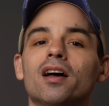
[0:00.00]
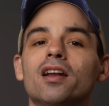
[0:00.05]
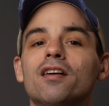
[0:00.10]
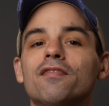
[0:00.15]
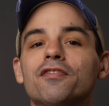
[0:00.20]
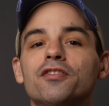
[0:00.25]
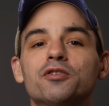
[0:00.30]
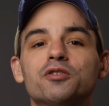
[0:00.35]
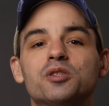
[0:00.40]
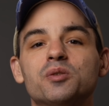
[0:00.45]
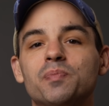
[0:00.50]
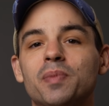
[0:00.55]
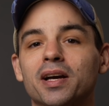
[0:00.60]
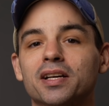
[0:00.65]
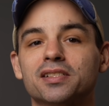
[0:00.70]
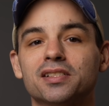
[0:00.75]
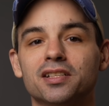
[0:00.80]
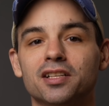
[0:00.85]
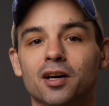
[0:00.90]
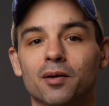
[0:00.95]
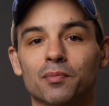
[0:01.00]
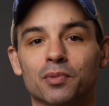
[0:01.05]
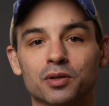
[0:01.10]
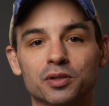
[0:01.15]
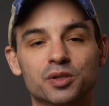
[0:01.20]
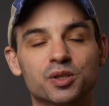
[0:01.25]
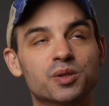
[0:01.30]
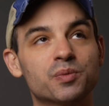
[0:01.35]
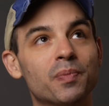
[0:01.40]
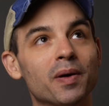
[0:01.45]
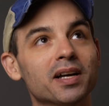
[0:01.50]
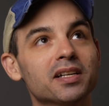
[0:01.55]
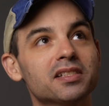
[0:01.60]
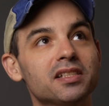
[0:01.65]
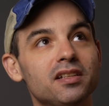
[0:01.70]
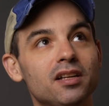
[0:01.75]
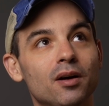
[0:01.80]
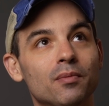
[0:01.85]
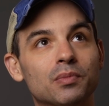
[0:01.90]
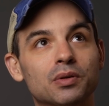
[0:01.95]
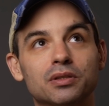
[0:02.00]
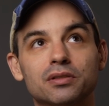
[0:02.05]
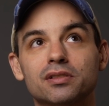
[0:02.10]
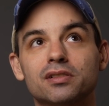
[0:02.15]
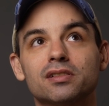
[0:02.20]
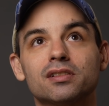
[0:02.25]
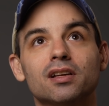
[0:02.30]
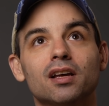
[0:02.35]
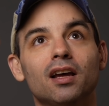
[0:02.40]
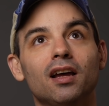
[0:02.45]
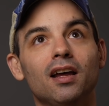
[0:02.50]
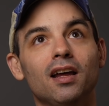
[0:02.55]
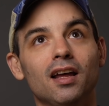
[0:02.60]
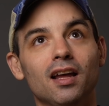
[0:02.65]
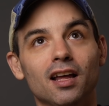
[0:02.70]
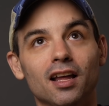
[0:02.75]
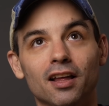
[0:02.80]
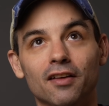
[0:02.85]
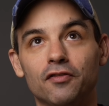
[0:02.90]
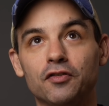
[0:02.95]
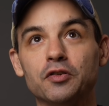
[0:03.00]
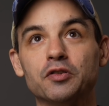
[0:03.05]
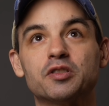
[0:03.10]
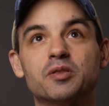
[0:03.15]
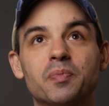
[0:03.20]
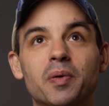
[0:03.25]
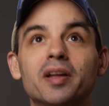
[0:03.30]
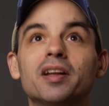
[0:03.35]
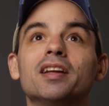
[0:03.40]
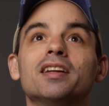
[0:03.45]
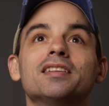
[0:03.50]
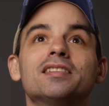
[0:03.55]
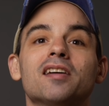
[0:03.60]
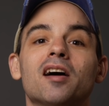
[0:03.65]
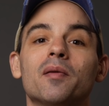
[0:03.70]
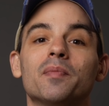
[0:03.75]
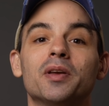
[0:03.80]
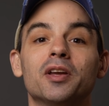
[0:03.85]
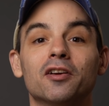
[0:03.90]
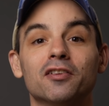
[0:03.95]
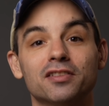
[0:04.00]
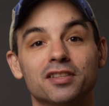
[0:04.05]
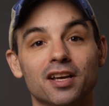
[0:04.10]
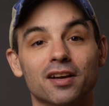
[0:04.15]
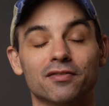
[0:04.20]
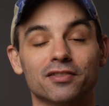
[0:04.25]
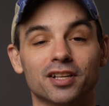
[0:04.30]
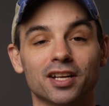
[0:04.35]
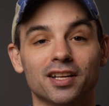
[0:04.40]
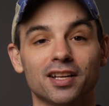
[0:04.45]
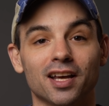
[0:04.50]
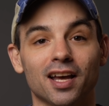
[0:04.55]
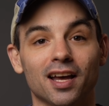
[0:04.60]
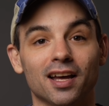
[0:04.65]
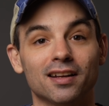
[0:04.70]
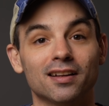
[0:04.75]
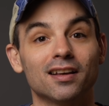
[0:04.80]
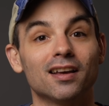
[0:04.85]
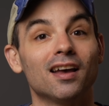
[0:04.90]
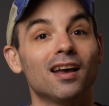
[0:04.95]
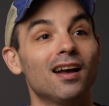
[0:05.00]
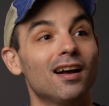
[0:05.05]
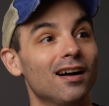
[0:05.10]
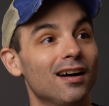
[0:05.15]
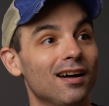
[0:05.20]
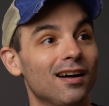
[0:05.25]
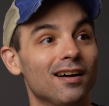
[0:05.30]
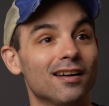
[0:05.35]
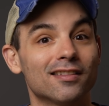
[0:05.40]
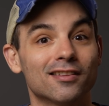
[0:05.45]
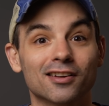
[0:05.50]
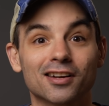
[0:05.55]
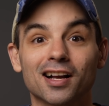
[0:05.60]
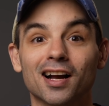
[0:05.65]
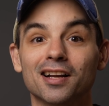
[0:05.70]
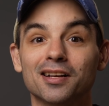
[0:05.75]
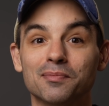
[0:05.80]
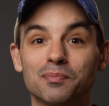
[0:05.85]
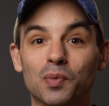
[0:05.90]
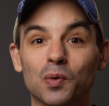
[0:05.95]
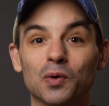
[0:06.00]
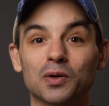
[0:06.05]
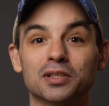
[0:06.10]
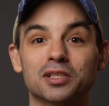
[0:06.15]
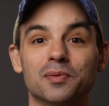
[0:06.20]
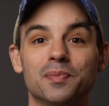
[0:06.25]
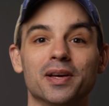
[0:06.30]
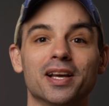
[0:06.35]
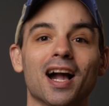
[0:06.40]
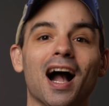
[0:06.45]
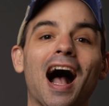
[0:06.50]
Enough of those specs and numbers. Specs and numbers, if you spent any time here at the Everyday Dad, uh, they're kind of boring to me.